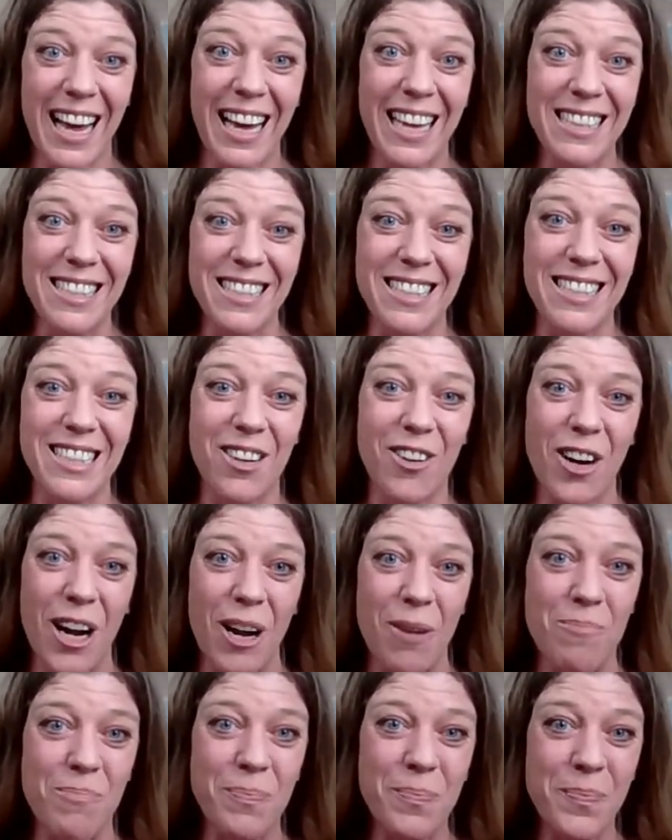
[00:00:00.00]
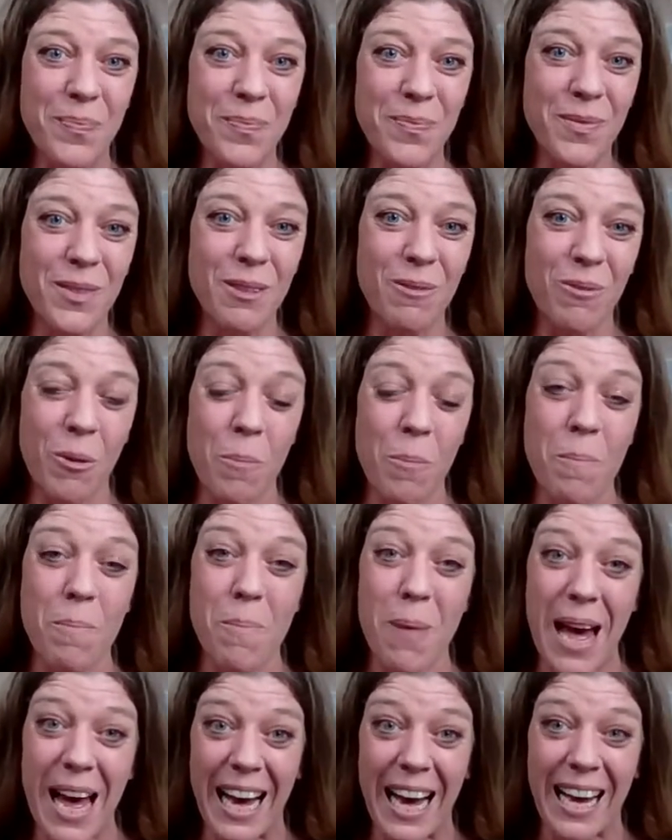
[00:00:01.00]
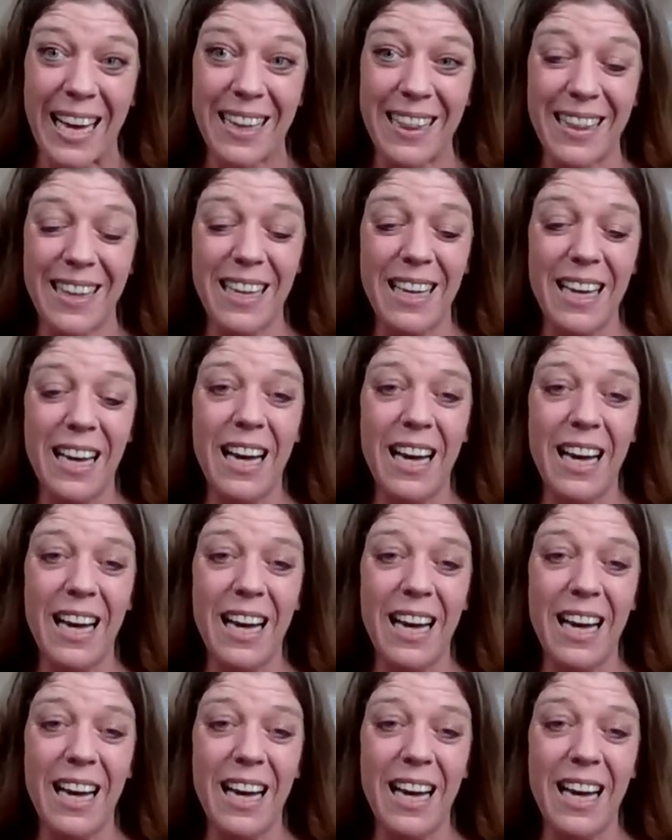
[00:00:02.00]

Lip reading: and scrub for bath.